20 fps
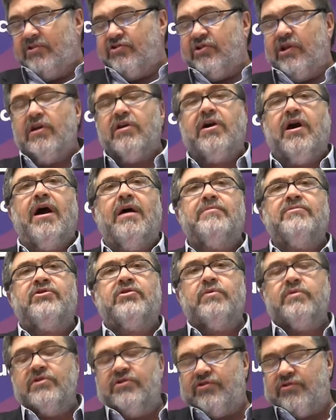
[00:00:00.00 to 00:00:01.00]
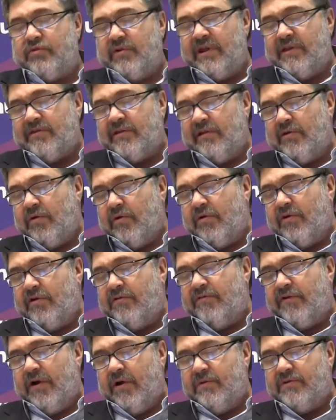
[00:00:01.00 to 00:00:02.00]
shall come to entreat the Lord
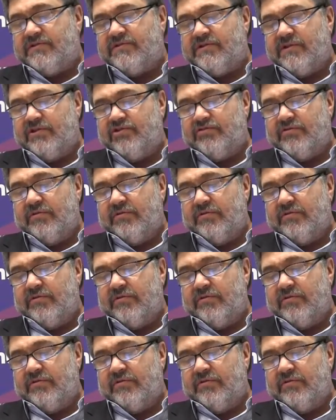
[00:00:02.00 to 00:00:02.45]
of hosts in